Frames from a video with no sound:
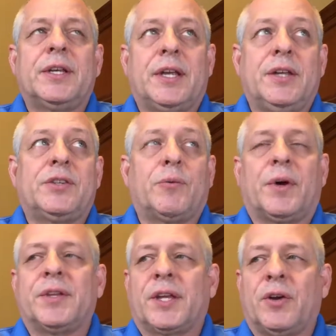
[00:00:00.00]
He's the
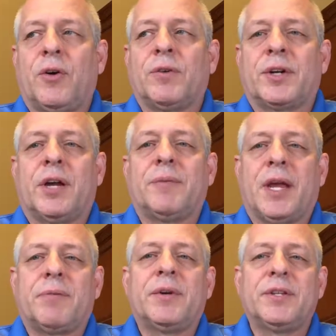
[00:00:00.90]
one that can overcome
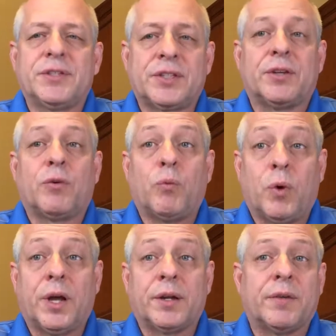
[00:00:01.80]
every single
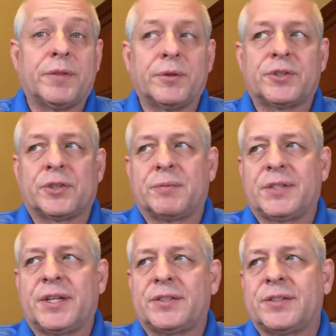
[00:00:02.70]
one of those
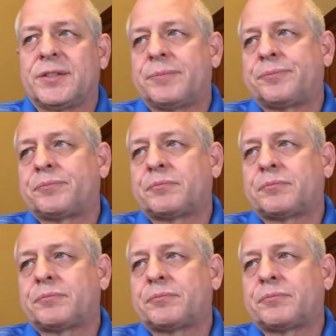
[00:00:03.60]
circumstances.